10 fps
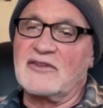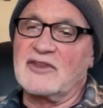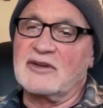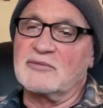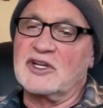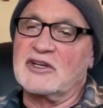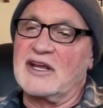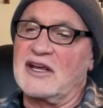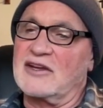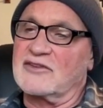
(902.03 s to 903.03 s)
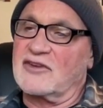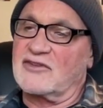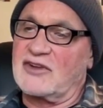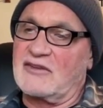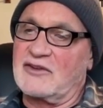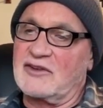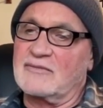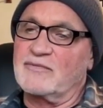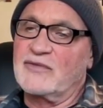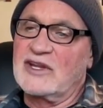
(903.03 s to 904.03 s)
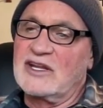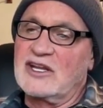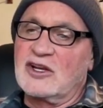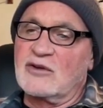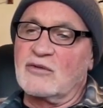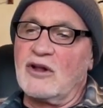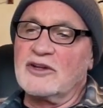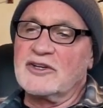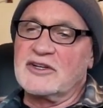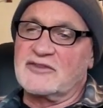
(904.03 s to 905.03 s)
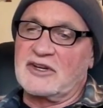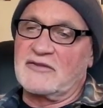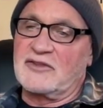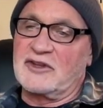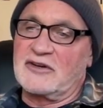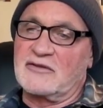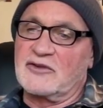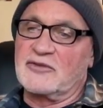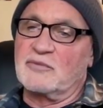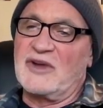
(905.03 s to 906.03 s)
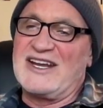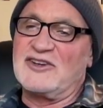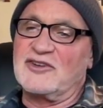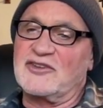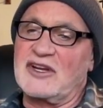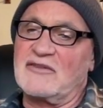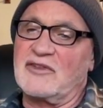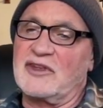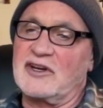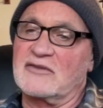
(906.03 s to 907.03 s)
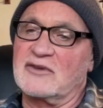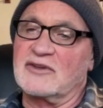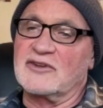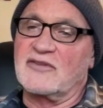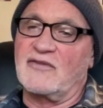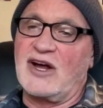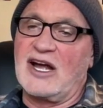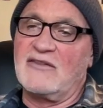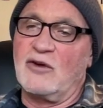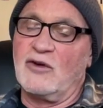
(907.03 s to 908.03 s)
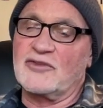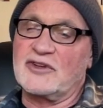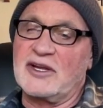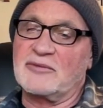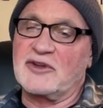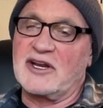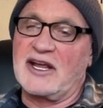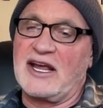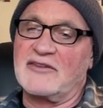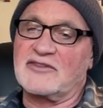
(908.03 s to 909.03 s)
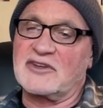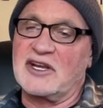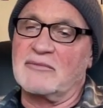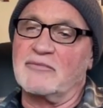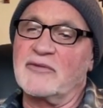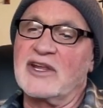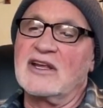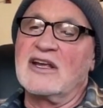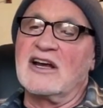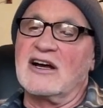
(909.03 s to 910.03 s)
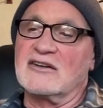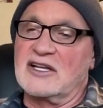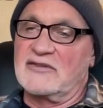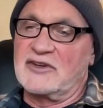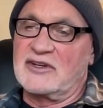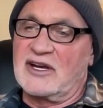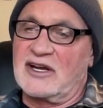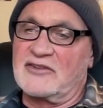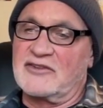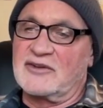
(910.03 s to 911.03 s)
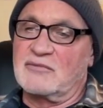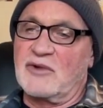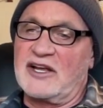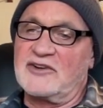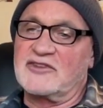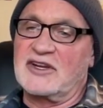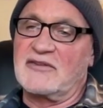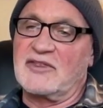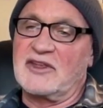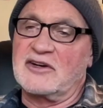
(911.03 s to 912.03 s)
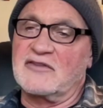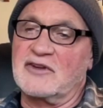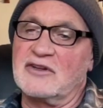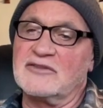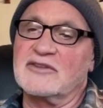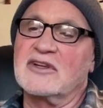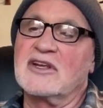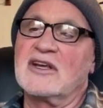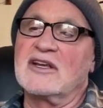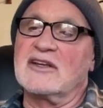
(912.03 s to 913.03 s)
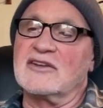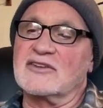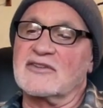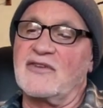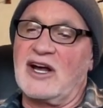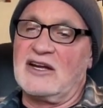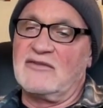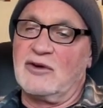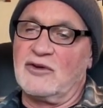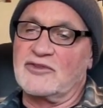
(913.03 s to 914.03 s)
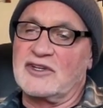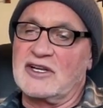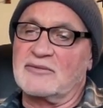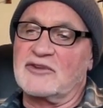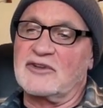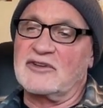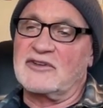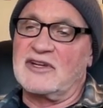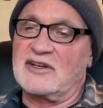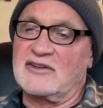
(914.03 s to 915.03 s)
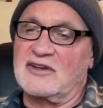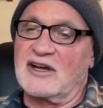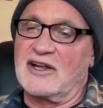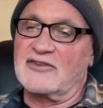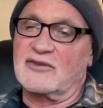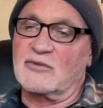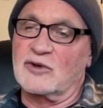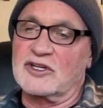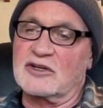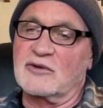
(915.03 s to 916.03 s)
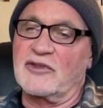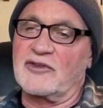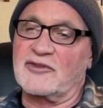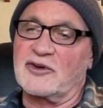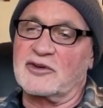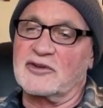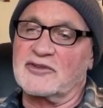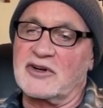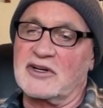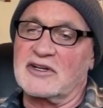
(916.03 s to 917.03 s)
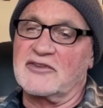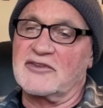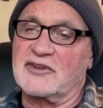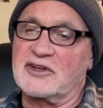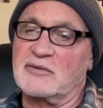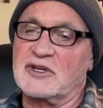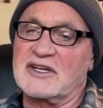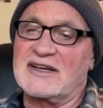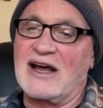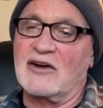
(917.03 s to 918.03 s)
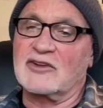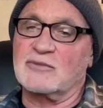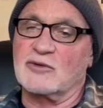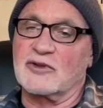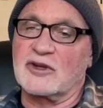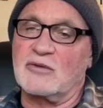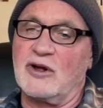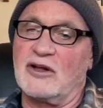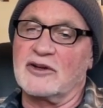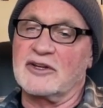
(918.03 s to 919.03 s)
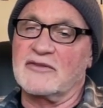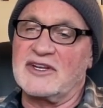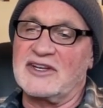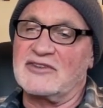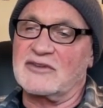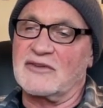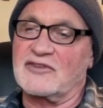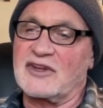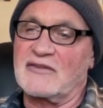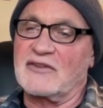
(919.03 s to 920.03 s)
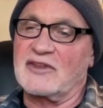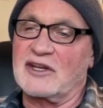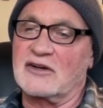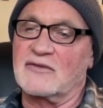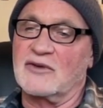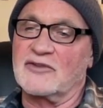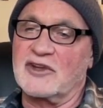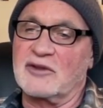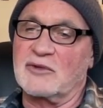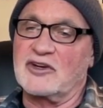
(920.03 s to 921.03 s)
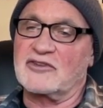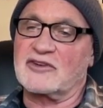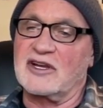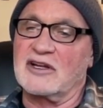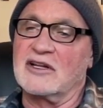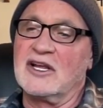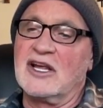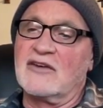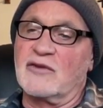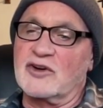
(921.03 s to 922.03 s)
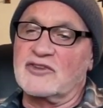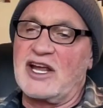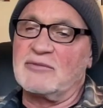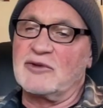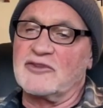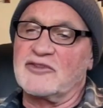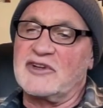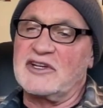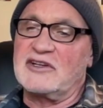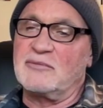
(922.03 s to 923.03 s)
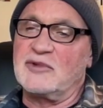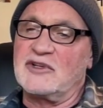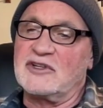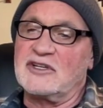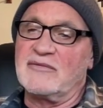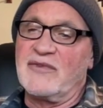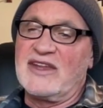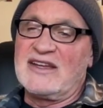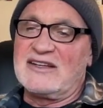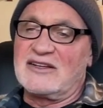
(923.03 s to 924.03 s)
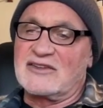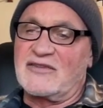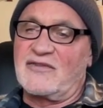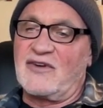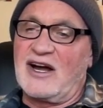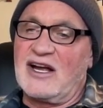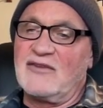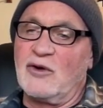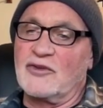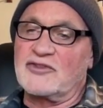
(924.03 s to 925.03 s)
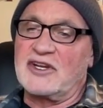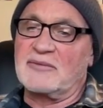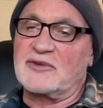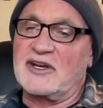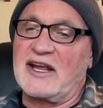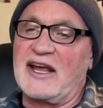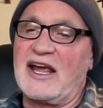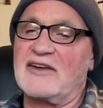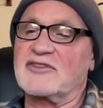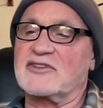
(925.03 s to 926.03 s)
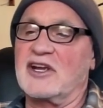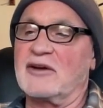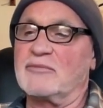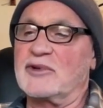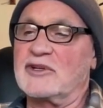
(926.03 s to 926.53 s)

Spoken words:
and B to A is a seventh. Quality of seventh intervals. Major seventh interval is 5 whole steps and a half step, 11 dots. Minor seventh interval is 5 whole steps, 10 dots. Working with the circle, starting on C, we can now explore the quality of each of the seventh intervals in the major scale. For example, C to B is 5 whole steps and a half step,